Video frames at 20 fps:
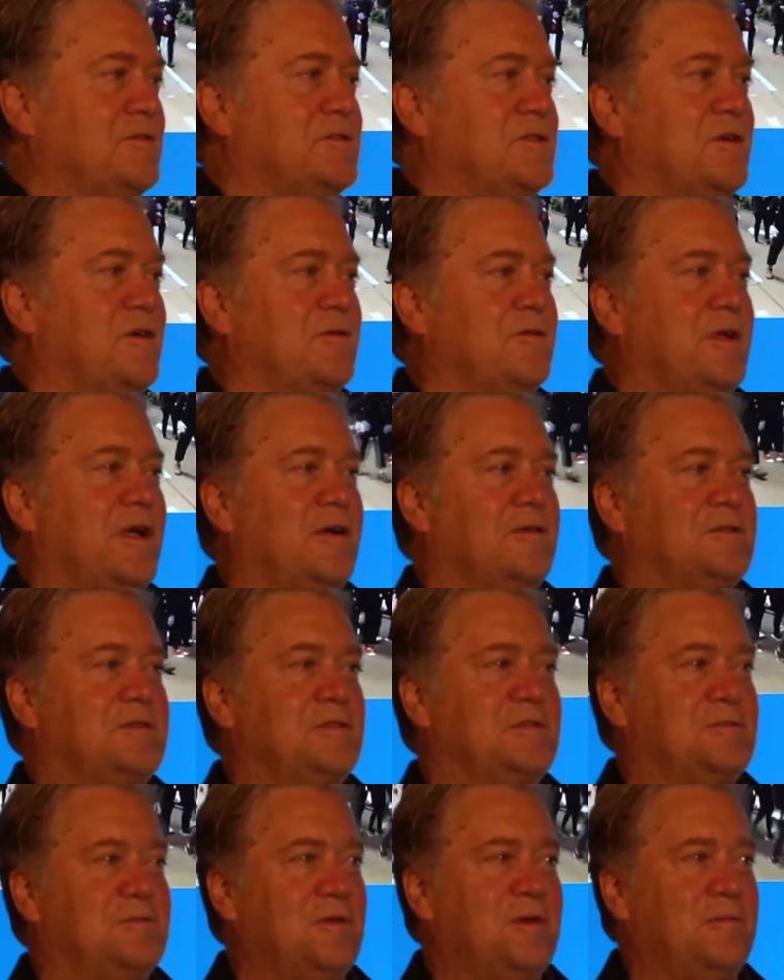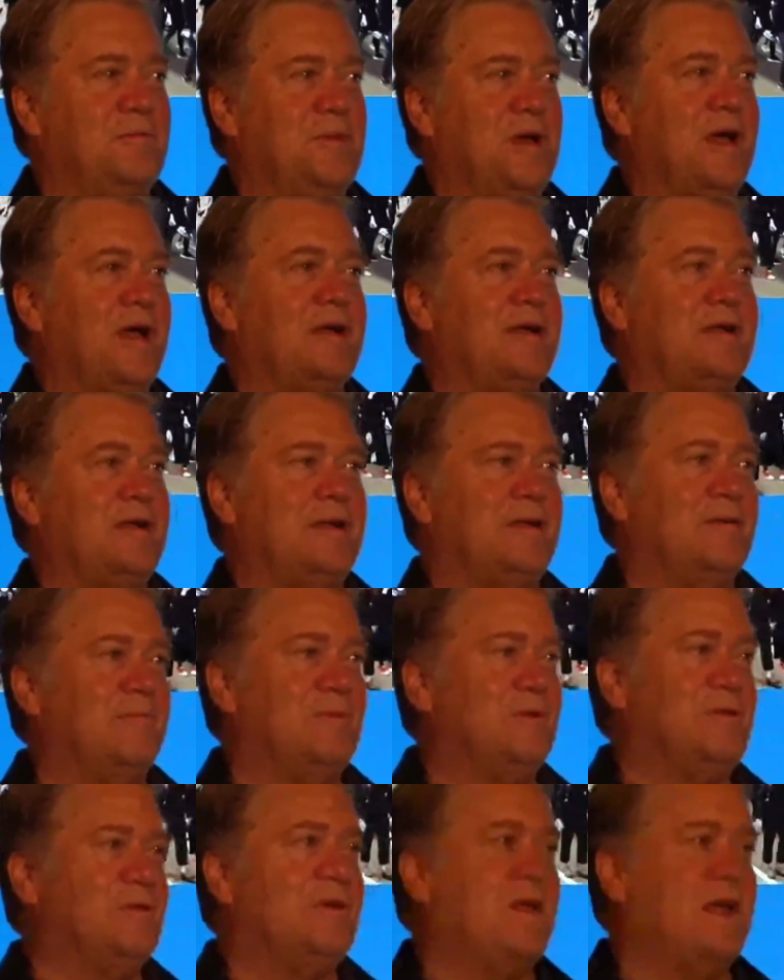years ago now, since we met
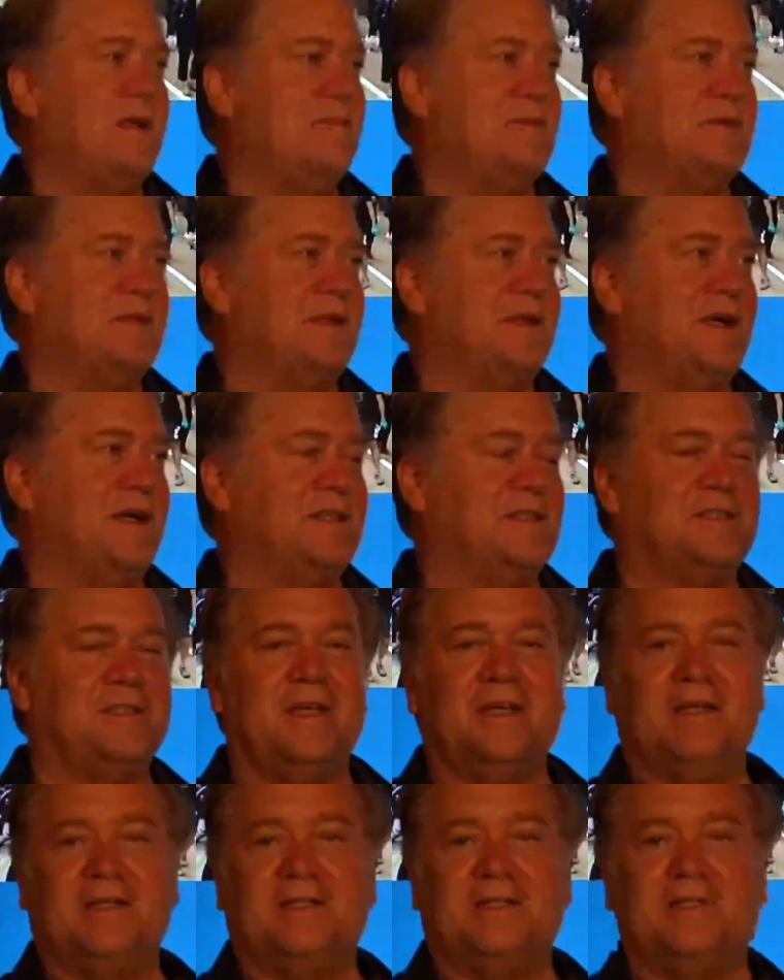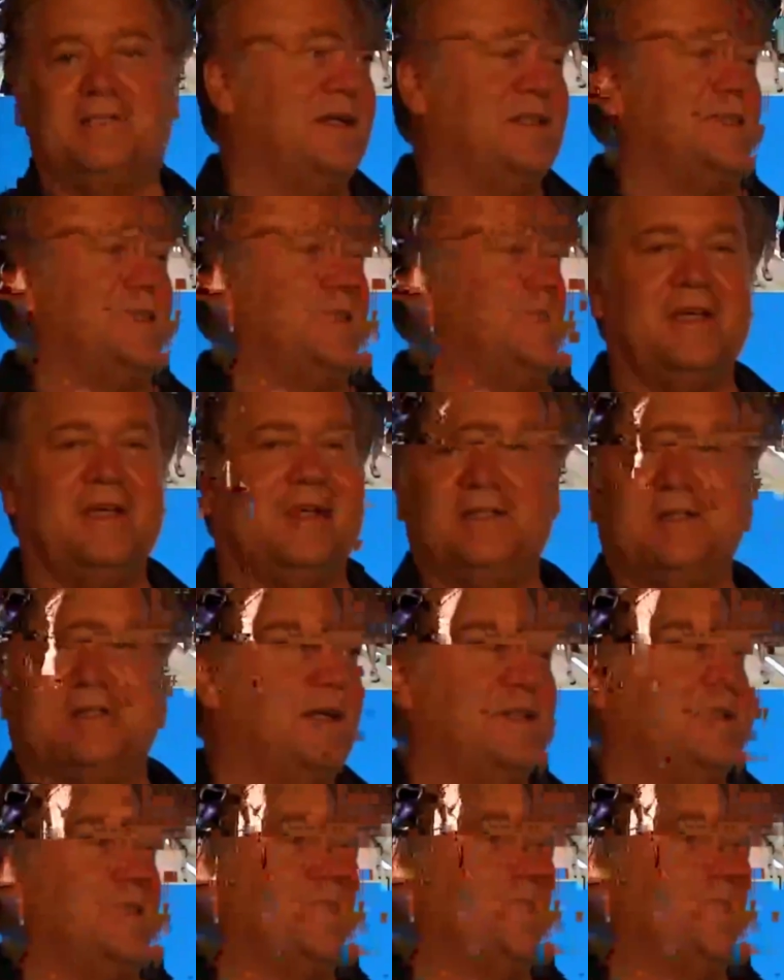when you came to the United States, Miles had been saying